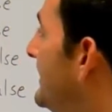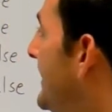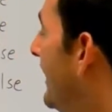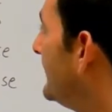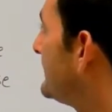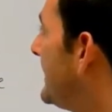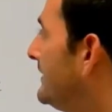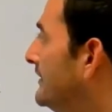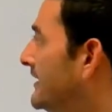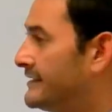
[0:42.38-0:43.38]
Now let's
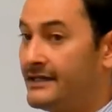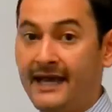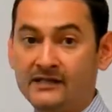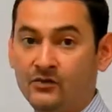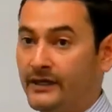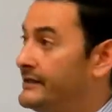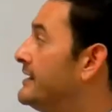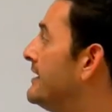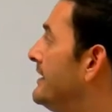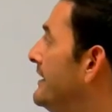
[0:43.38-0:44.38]
take a look at the next one.
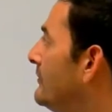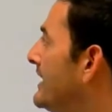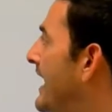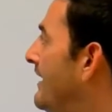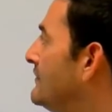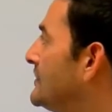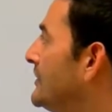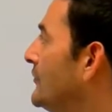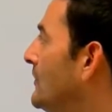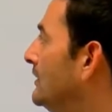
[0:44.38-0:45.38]
Here we have
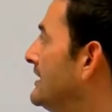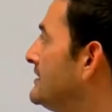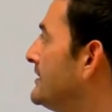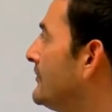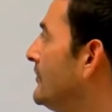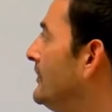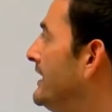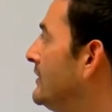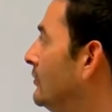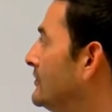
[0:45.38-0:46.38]
0 plus
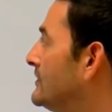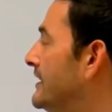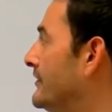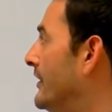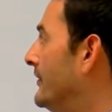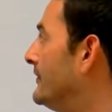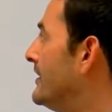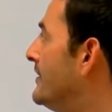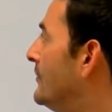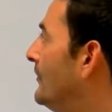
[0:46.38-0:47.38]
0 equals 0.
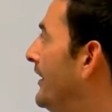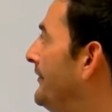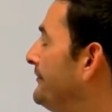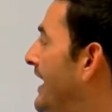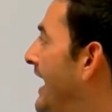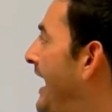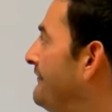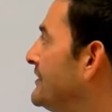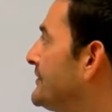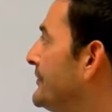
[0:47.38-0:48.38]
Well, I
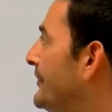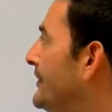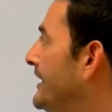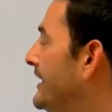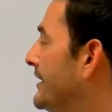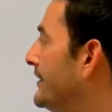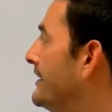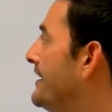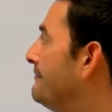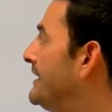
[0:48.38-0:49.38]
have the 0 here,
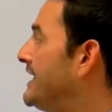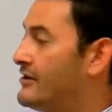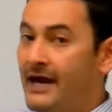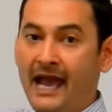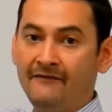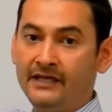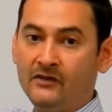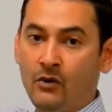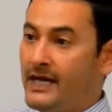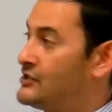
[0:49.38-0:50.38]
but here I have an
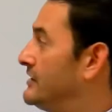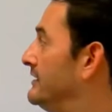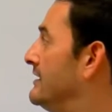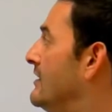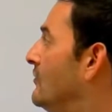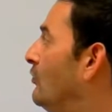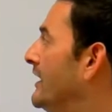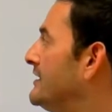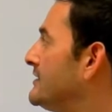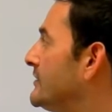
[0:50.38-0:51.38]
equation.
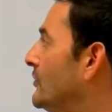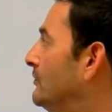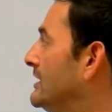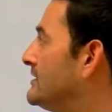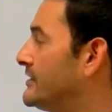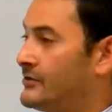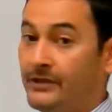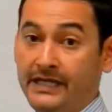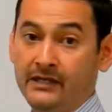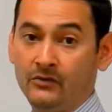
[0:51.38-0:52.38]
What does 0 plus
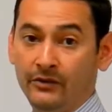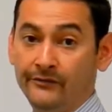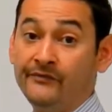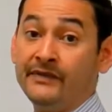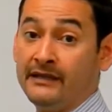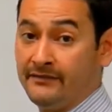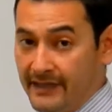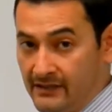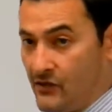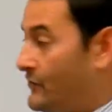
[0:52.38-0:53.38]
0 equal?
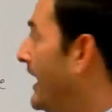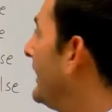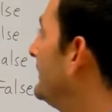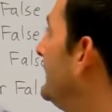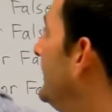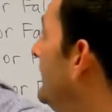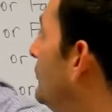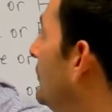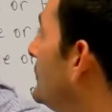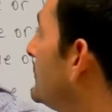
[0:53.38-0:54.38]
That's correct. It
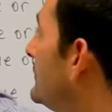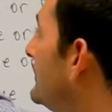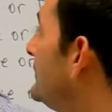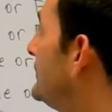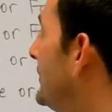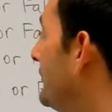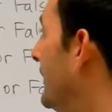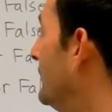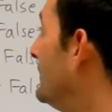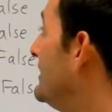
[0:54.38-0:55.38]
equals
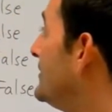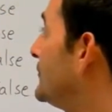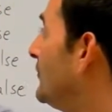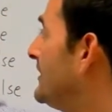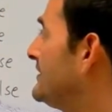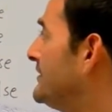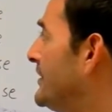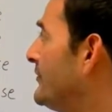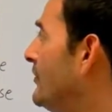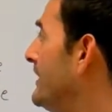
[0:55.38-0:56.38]
0. So does
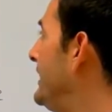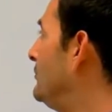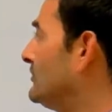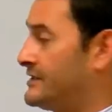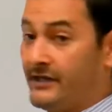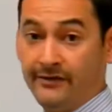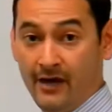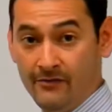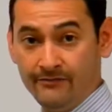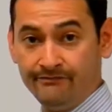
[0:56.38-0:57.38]
0 equal
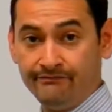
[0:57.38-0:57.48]
0?